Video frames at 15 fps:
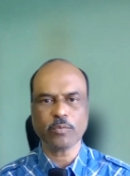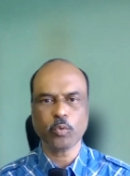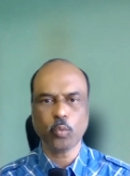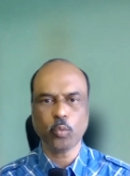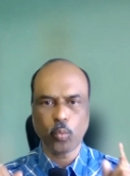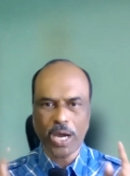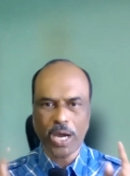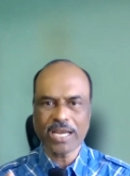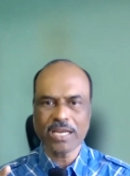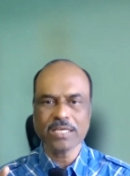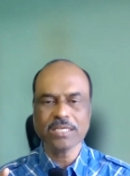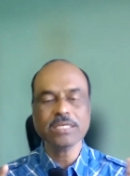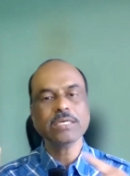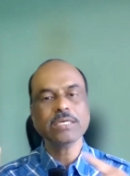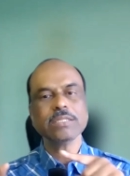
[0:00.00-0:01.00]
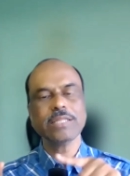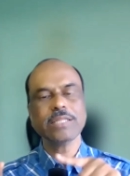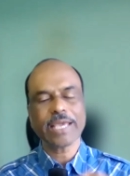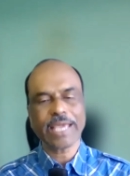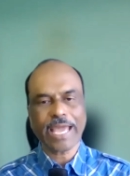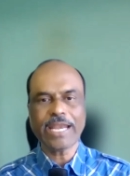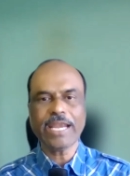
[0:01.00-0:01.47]
One, the
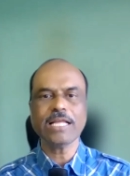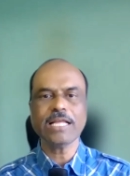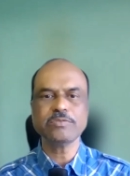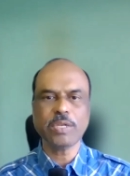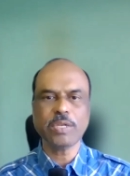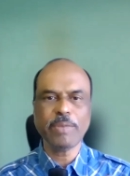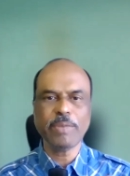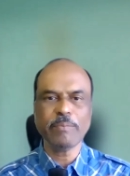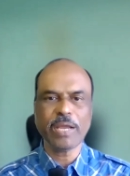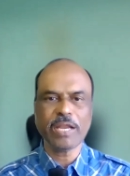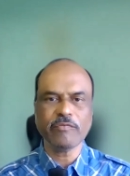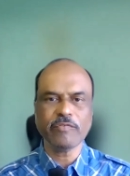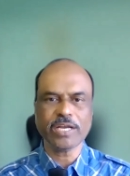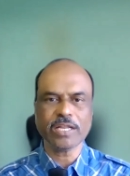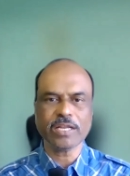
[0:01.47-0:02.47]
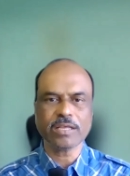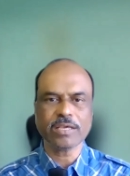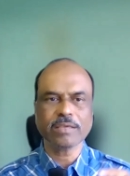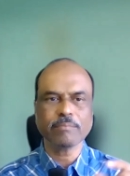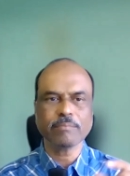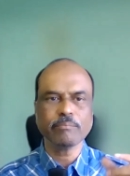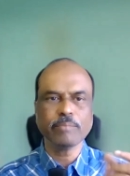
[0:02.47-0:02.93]
candidates will be benefited
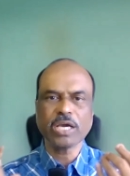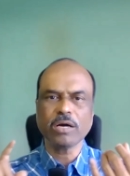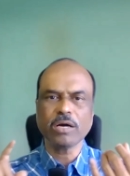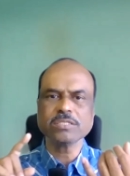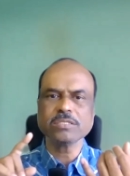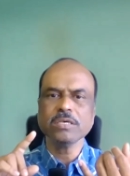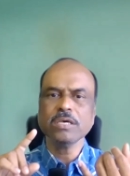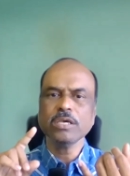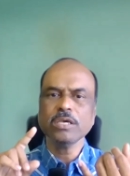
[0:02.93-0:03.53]
because